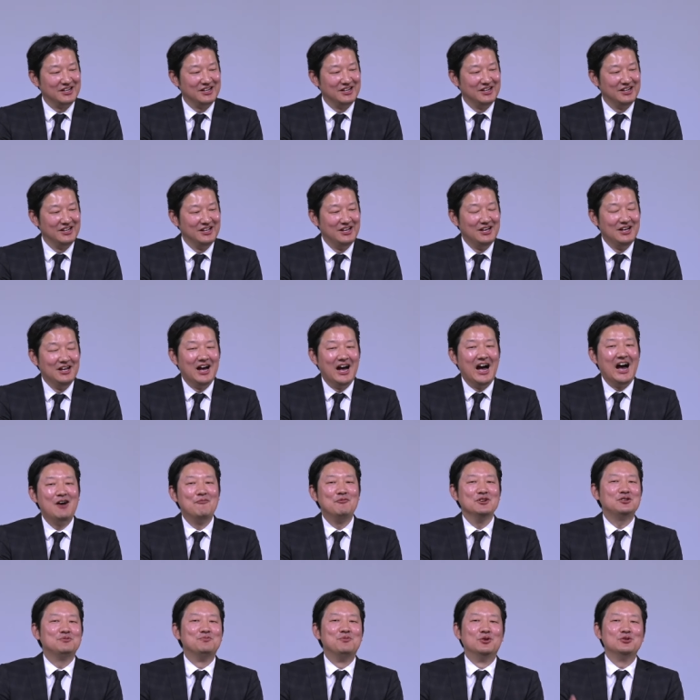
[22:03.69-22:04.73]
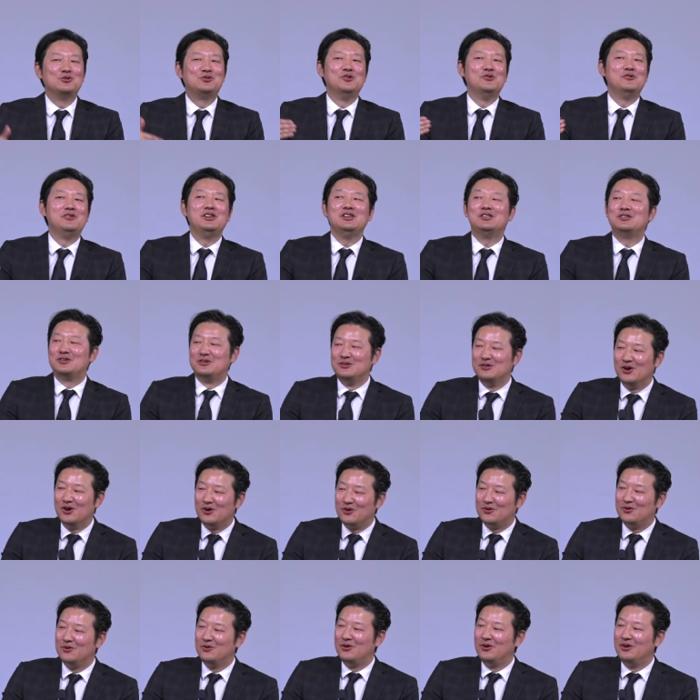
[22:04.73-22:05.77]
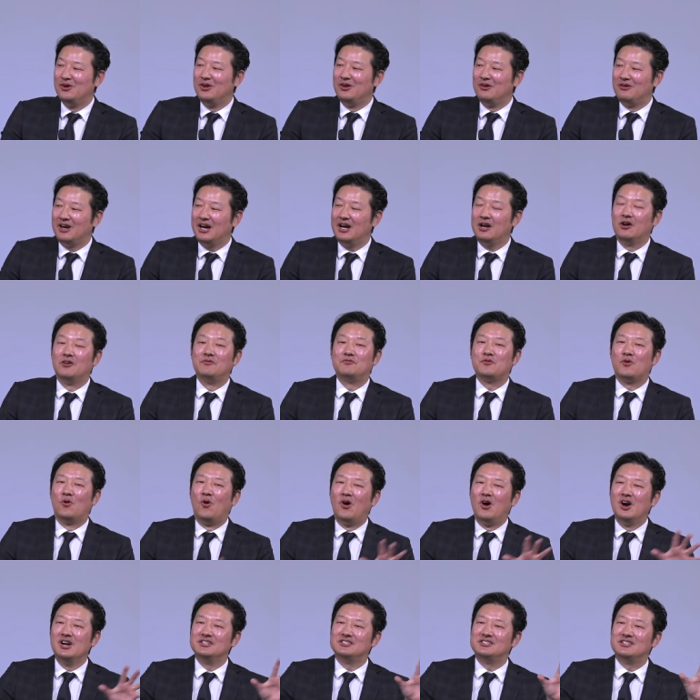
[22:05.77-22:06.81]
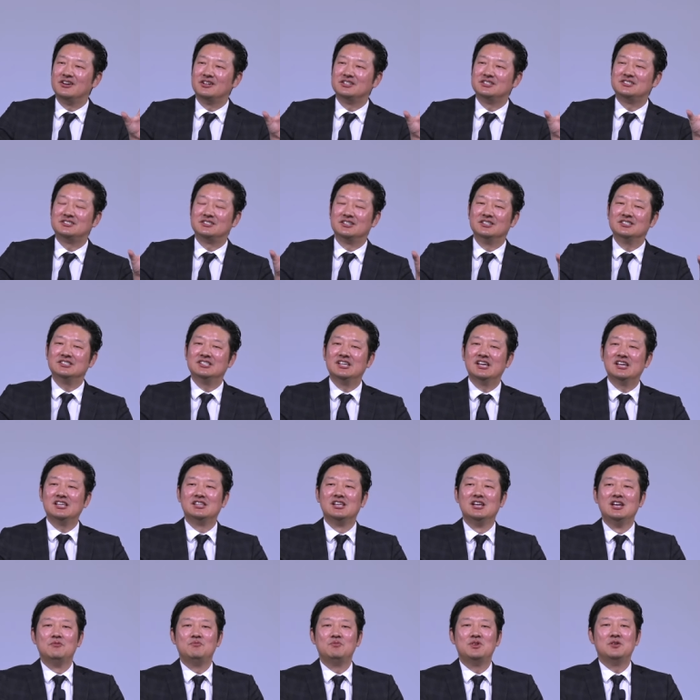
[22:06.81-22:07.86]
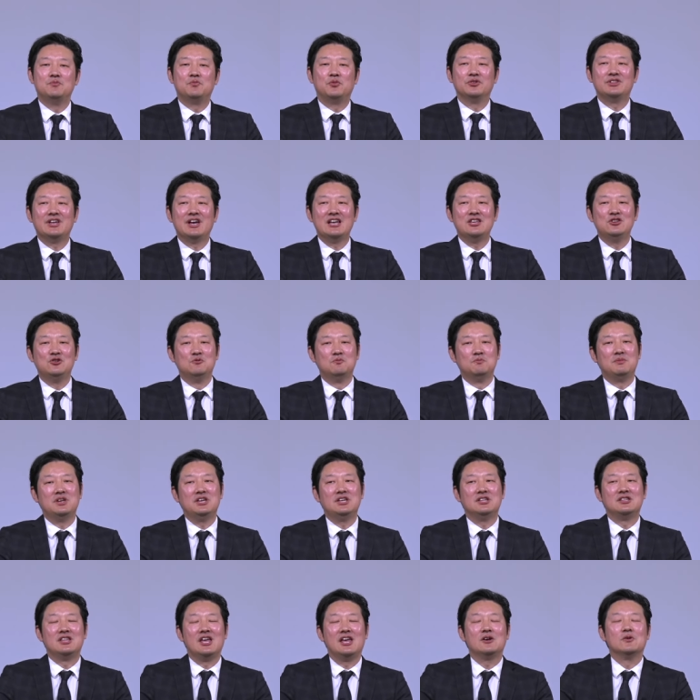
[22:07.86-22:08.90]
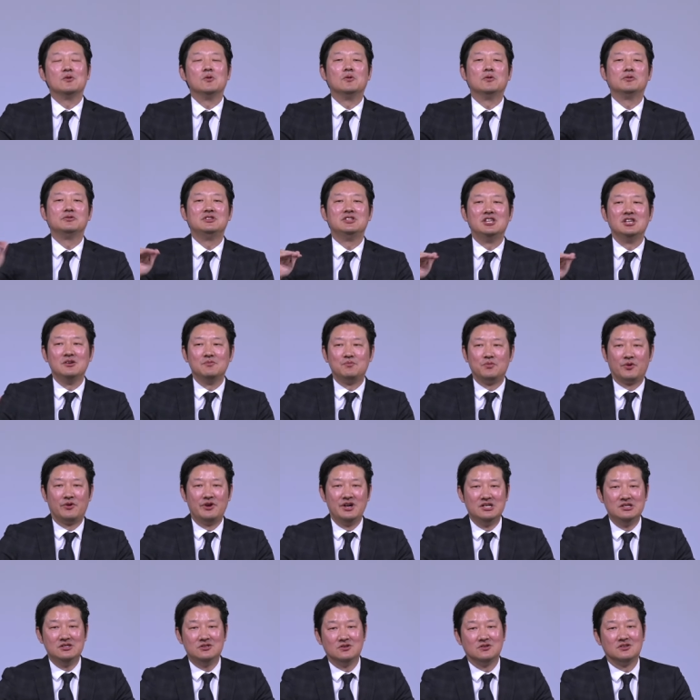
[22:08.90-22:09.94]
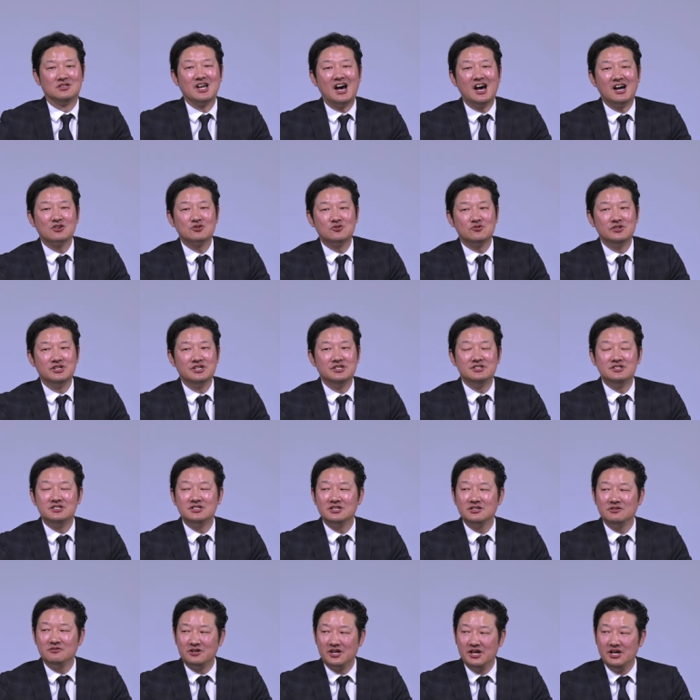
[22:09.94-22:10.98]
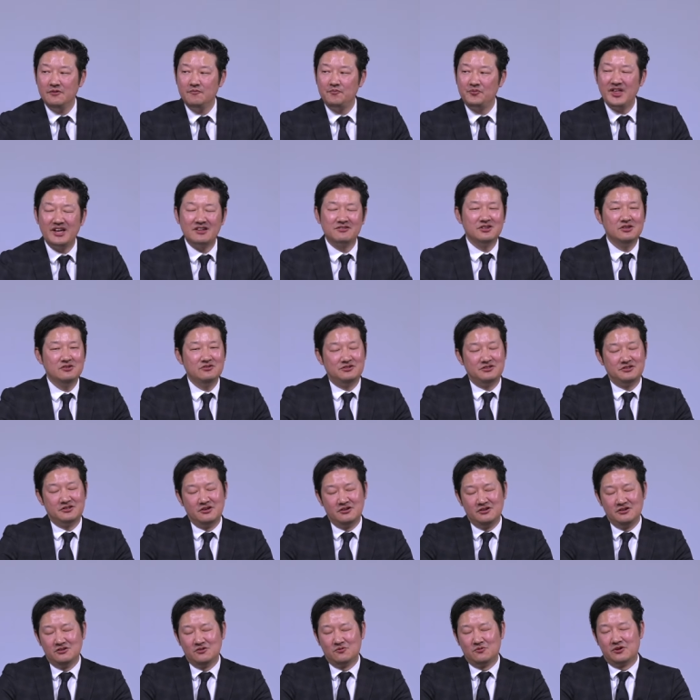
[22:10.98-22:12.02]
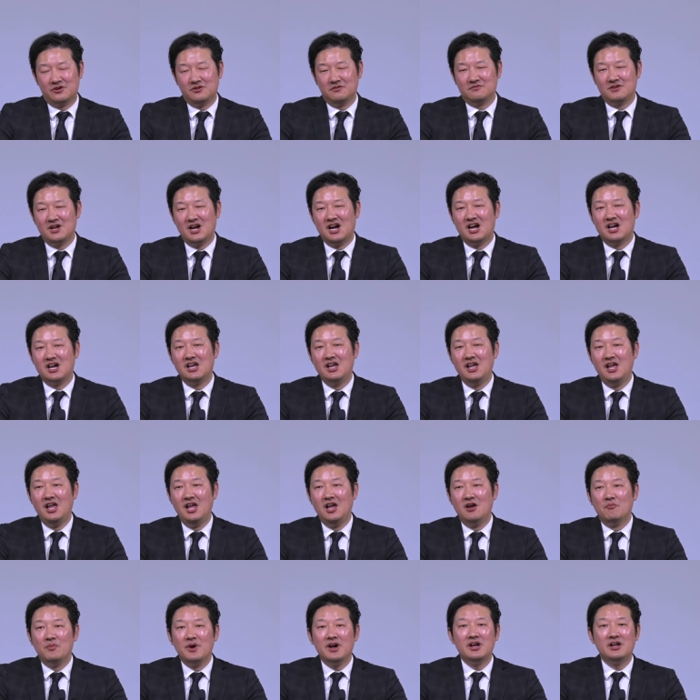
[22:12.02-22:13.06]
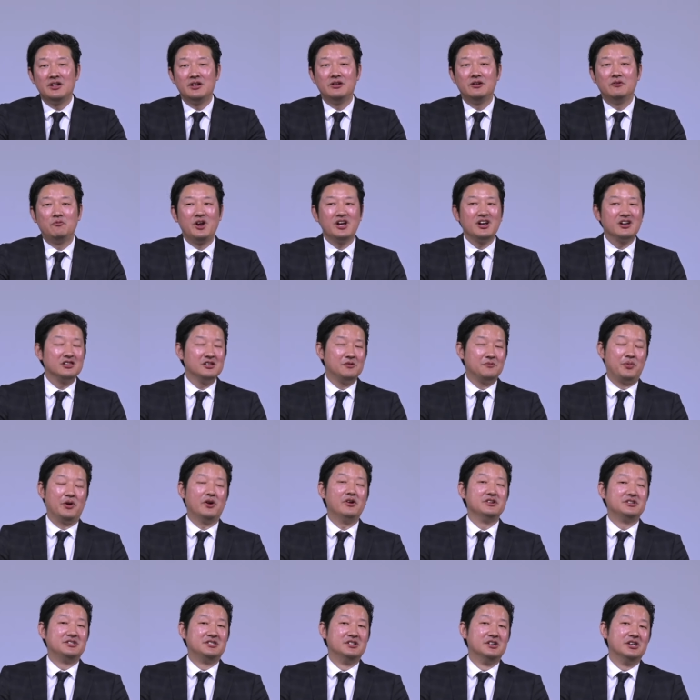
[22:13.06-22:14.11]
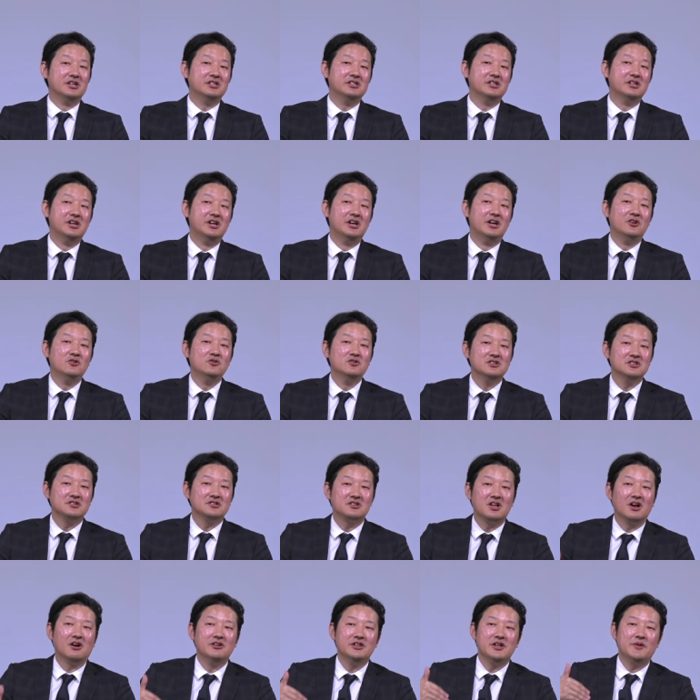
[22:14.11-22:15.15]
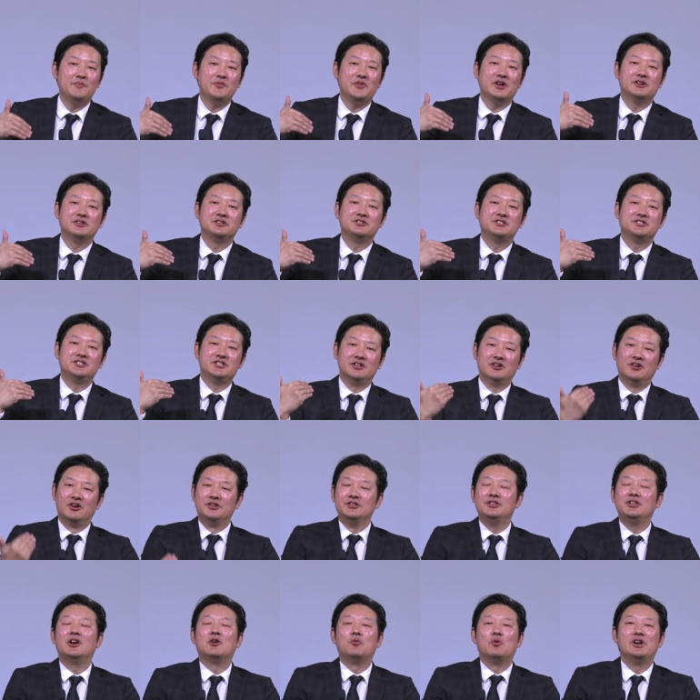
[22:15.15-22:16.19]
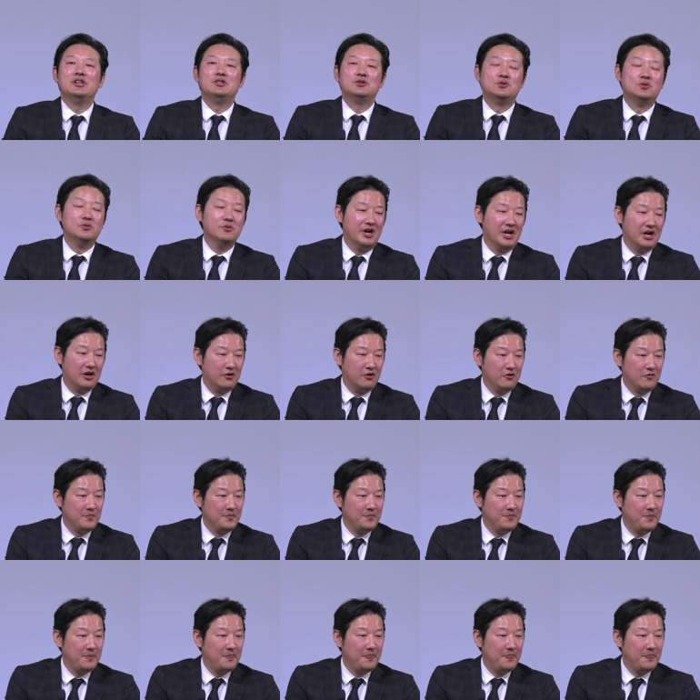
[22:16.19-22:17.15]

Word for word: Amen. How much more do you need to know? right? Of course, there are certain people that you meet, they go deeper into doctrines, right? That's how you study the Word of God. But regular person, you just tell them they're a sinner on their way to hell.